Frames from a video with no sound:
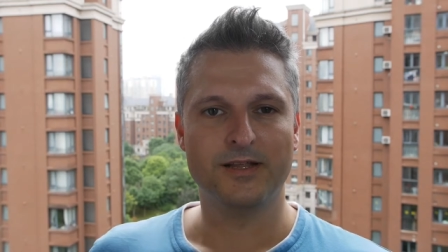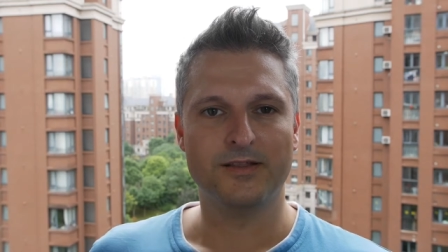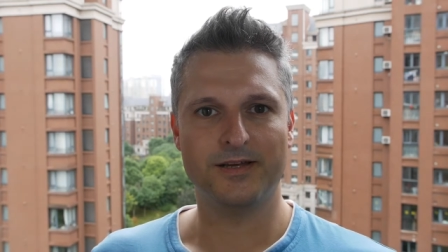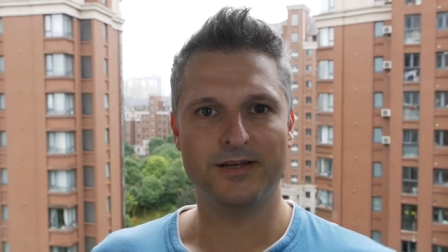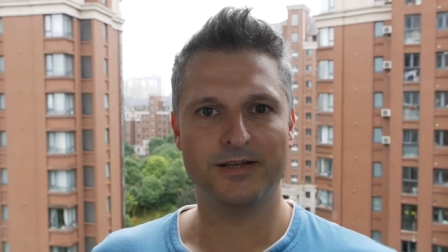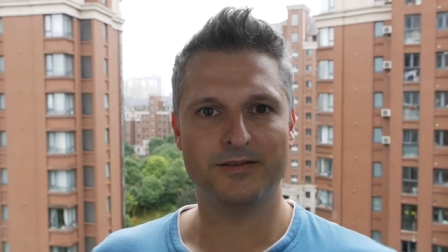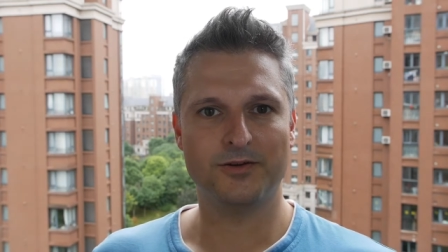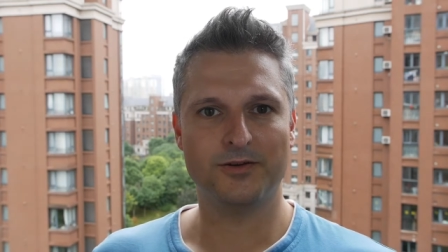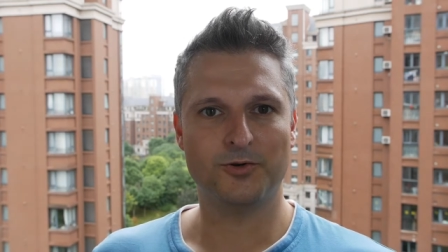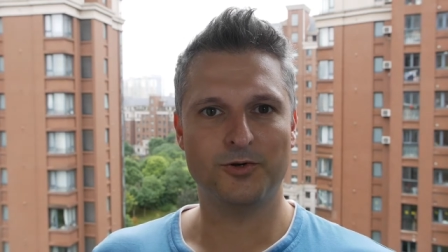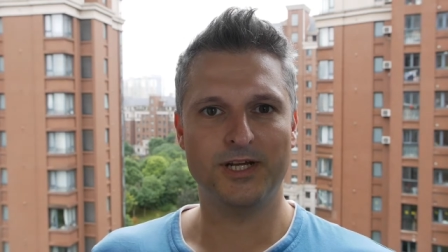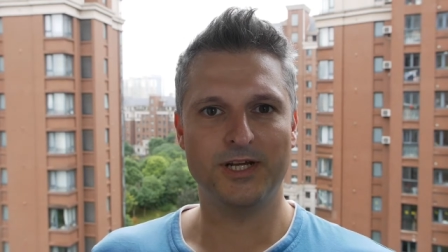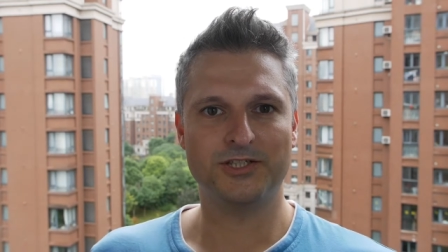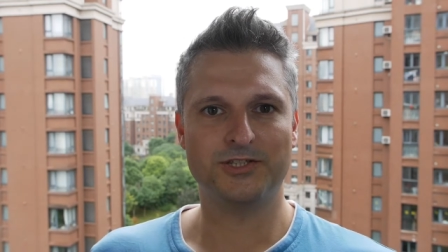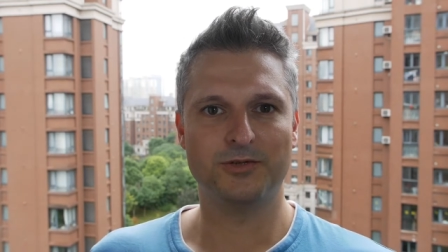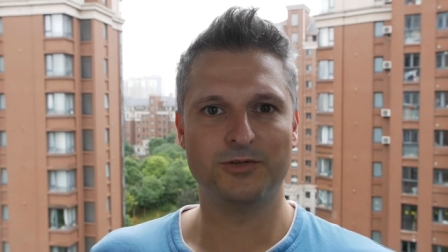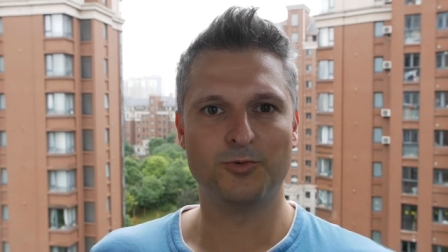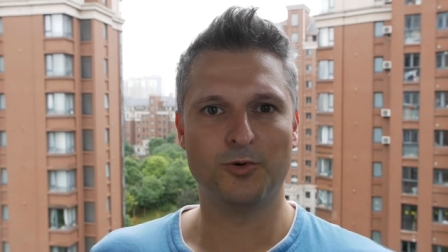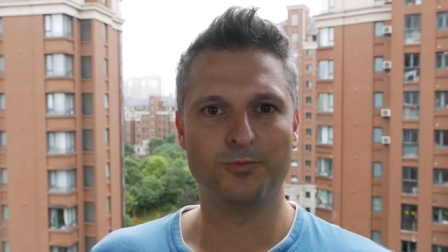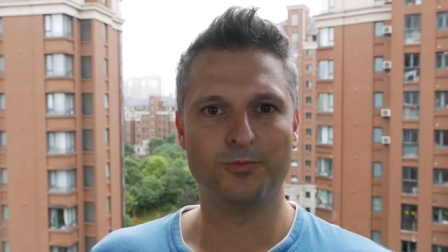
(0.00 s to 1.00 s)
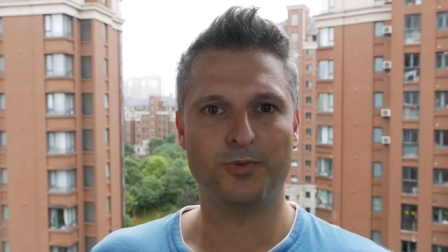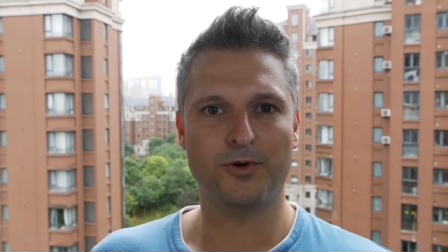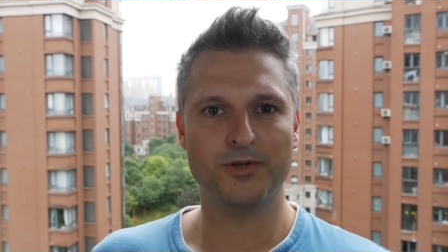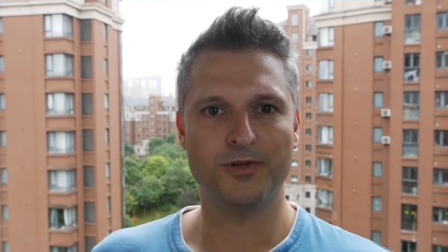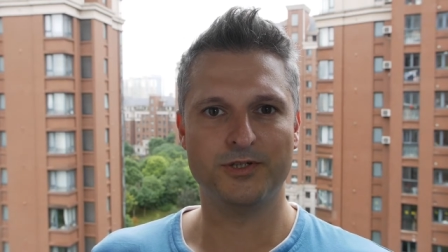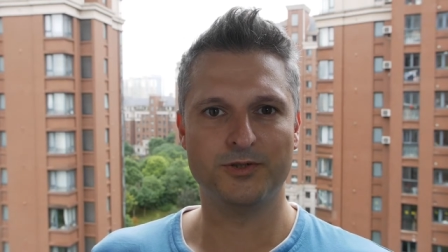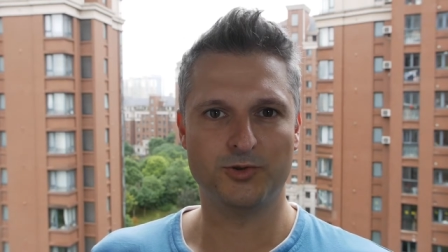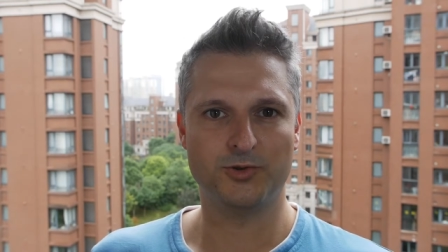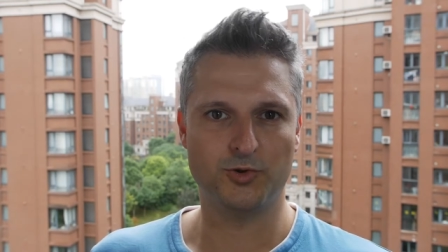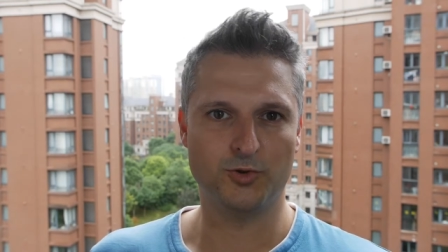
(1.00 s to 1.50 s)
then the connection won't
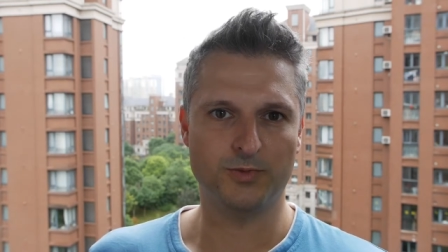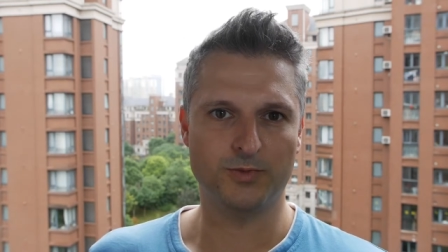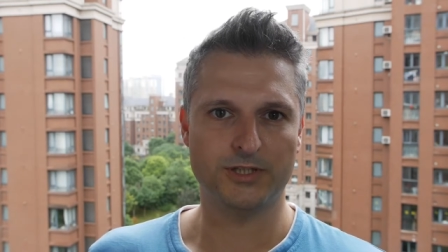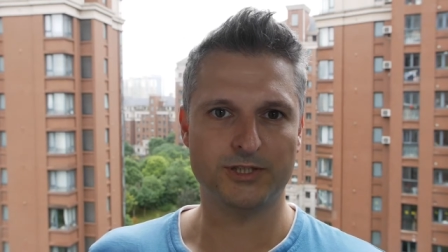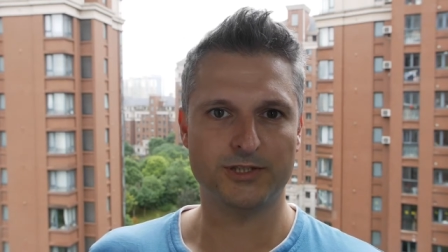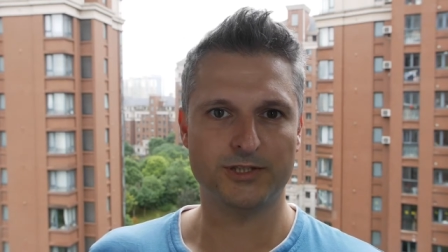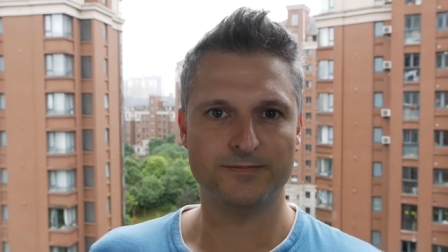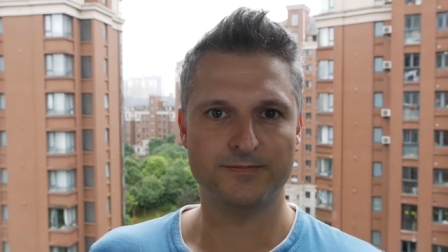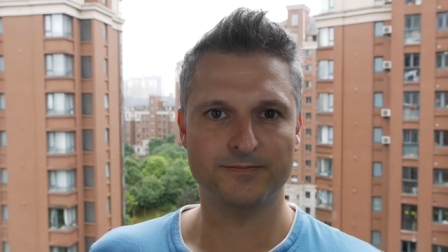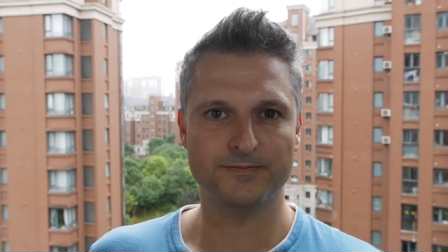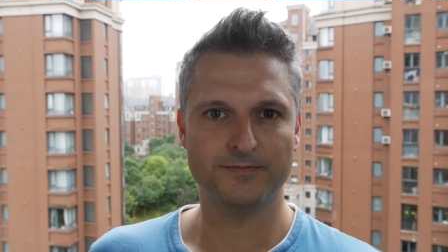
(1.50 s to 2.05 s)
bother you too much.